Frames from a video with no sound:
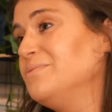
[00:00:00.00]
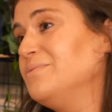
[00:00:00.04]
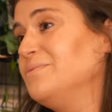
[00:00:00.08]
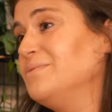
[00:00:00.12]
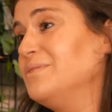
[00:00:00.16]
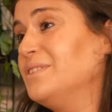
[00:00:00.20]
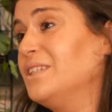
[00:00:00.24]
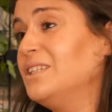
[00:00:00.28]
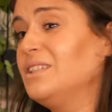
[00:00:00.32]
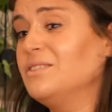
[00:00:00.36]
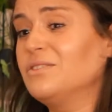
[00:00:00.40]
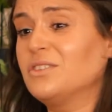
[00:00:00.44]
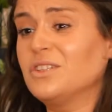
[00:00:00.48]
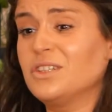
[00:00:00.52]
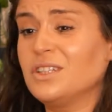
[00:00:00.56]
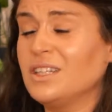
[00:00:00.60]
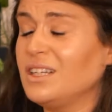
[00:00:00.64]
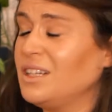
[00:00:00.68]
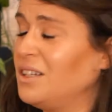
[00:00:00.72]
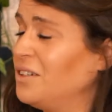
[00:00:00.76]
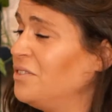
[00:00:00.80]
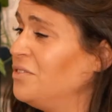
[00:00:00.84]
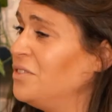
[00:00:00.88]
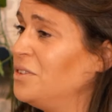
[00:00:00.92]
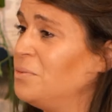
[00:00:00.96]
And I've gone, I
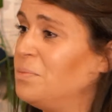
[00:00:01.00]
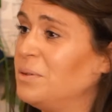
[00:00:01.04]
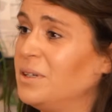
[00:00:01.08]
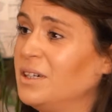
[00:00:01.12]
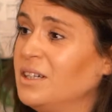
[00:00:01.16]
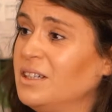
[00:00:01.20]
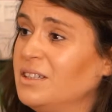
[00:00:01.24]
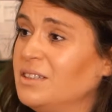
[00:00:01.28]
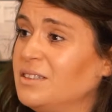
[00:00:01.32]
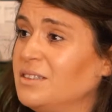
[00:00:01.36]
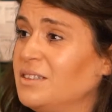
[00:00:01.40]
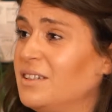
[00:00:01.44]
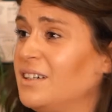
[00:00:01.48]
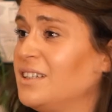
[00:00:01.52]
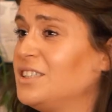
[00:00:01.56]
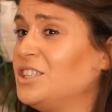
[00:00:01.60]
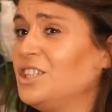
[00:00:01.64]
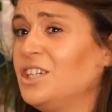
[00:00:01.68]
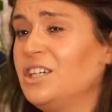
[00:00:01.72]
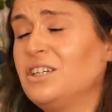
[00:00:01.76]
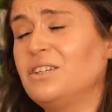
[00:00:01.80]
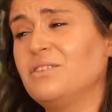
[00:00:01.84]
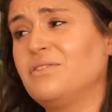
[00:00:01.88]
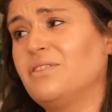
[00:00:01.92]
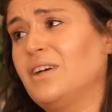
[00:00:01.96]
love you, but I share
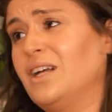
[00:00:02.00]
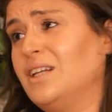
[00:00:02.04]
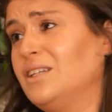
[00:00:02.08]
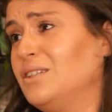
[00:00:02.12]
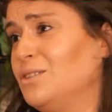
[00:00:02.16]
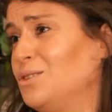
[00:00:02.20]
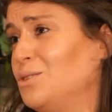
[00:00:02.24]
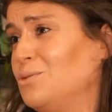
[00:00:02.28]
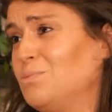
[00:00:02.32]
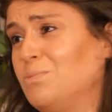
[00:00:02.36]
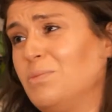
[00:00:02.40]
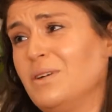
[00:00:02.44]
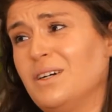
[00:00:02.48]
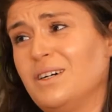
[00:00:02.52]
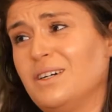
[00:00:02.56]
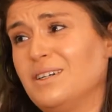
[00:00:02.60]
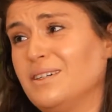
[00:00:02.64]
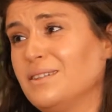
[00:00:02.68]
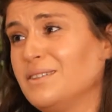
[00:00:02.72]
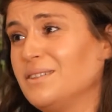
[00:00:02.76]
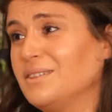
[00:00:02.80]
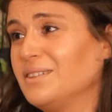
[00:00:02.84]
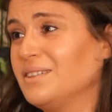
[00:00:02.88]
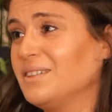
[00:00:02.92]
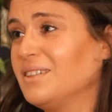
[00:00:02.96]
your values. But
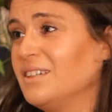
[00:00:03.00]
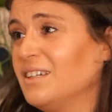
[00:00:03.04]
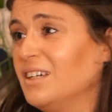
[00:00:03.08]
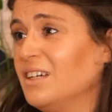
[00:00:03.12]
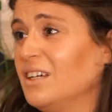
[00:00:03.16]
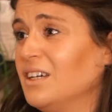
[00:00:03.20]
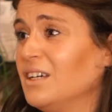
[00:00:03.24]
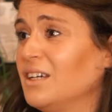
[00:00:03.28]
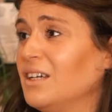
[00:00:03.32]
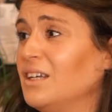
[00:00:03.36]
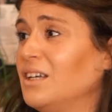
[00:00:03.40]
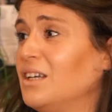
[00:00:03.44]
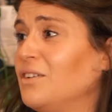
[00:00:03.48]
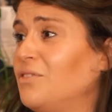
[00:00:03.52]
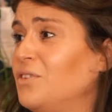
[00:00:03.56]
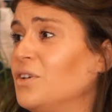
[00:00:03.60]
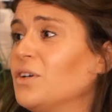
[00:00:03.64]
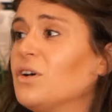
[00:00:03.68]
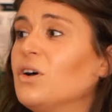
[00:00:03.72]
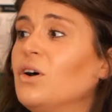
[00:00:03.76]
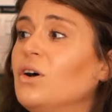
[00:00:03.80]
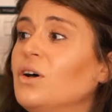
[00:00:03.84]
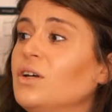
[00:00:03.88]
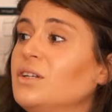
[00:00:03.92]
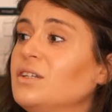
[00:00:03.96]
if you
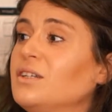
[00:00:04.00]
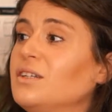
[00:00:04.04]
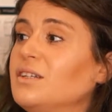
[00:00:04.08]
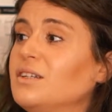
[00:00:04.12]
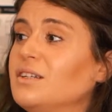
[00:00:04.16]
can't,